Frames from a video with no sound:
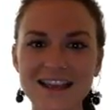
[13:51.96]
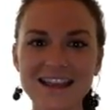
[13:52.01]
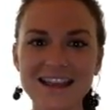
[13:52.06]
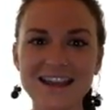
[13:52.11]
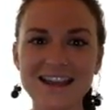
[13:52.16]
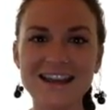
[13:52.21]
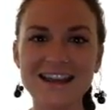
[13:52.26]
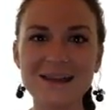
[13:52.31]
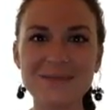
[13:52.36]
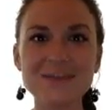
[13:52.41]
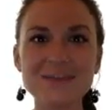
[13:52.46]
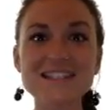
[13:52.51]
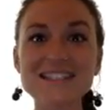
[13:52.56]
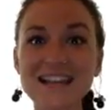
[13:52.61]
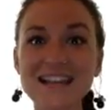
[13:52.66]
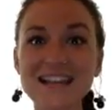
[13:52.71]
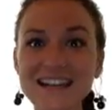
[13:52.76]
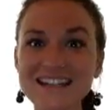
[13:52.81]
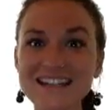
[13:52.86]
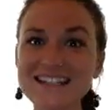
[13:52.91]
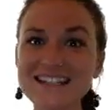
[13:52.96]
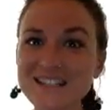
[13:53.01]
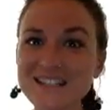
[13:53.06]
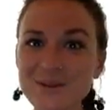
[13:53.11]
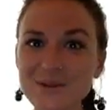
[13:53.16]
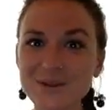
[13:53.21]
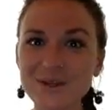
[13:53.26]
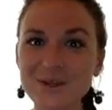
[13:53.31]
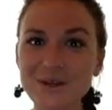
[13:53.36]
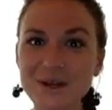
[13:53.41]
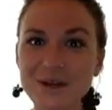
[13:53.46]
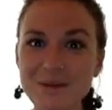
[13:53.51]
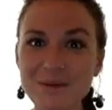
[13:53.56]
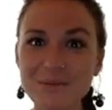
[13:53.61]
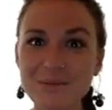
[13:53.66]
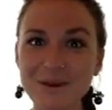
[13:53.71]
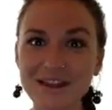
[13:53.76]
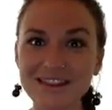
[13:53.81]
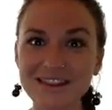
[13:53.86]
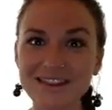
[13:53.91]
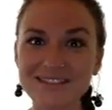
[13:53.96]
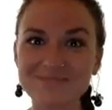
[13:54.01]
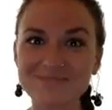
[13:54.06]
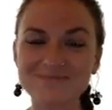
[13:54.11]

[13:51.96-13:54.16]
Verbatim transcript: and I'm excited to see what you come up with.